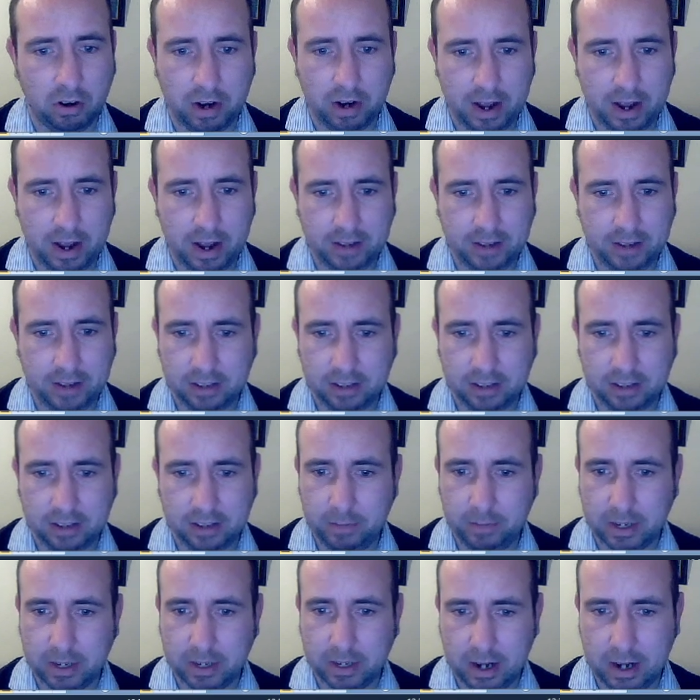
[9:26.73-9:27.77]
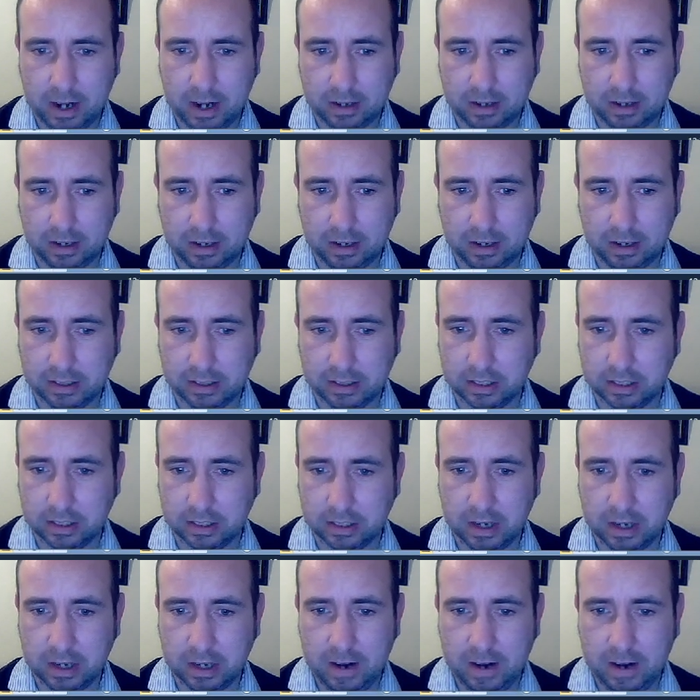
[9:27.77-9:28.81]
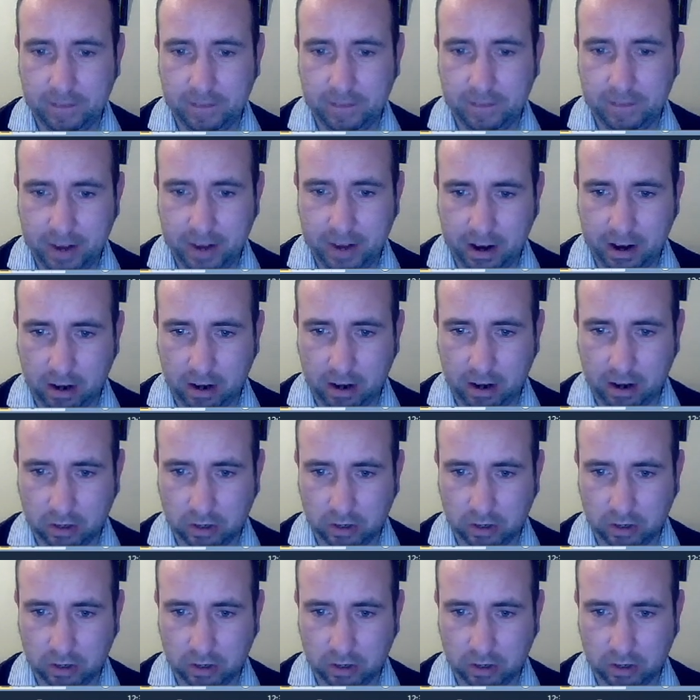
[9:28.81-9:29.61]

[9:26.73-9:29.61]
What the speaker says: S have been calculated, they are